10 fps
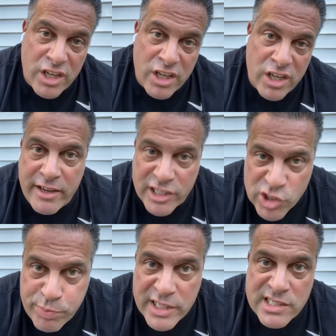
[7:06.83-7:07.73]
to come out here and
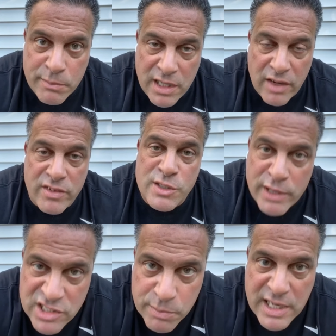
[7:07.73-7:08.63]
spread some love and
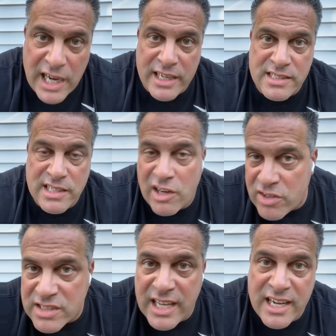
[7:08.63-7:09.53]
spread some kindness and
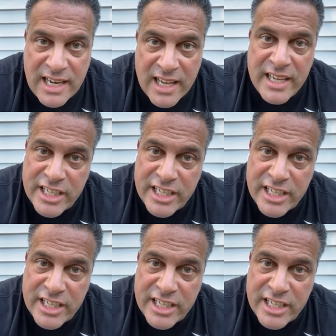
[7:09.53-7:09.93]
understand that